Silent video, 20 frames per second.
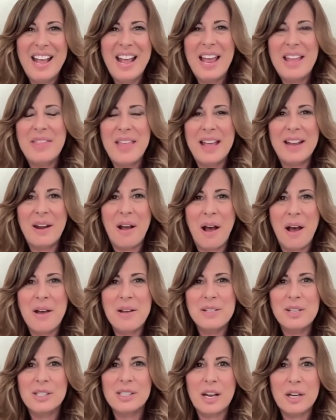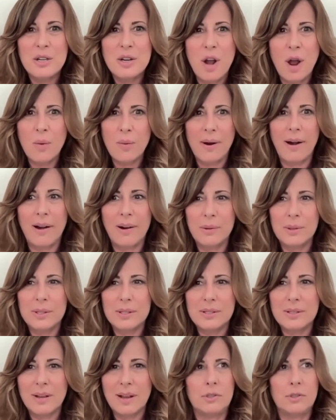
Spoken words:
And then just out of nowhere, I was